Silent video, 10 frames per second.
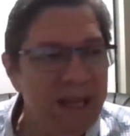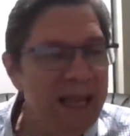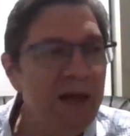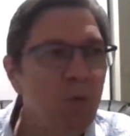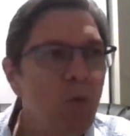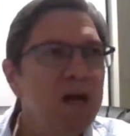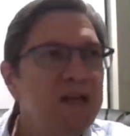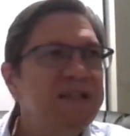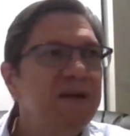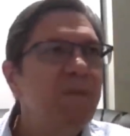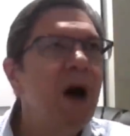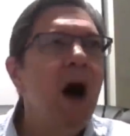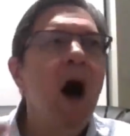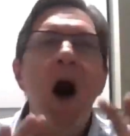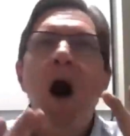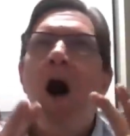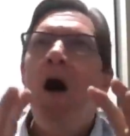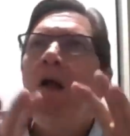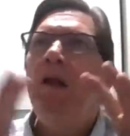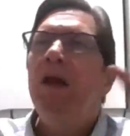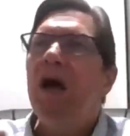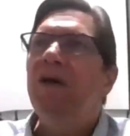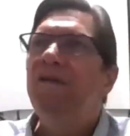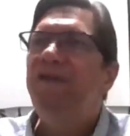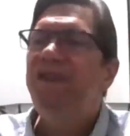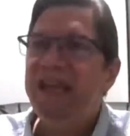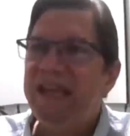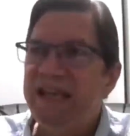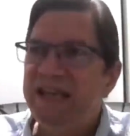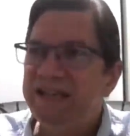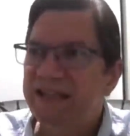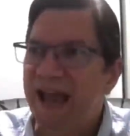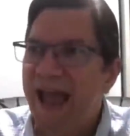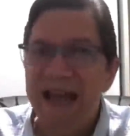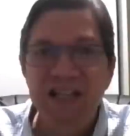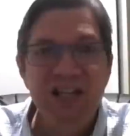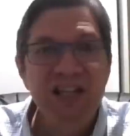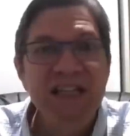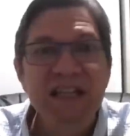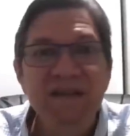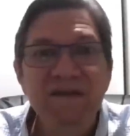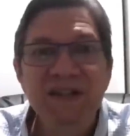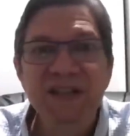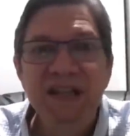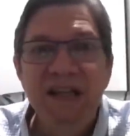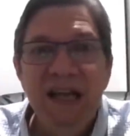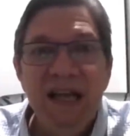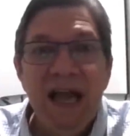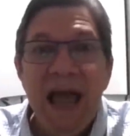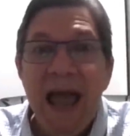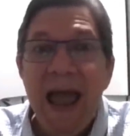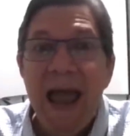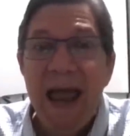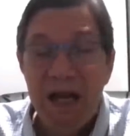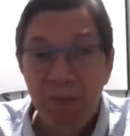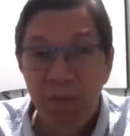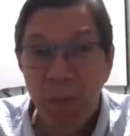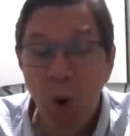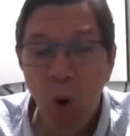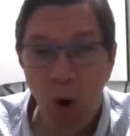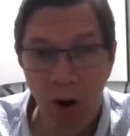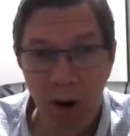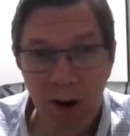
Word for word: It was all of these adjectives and more.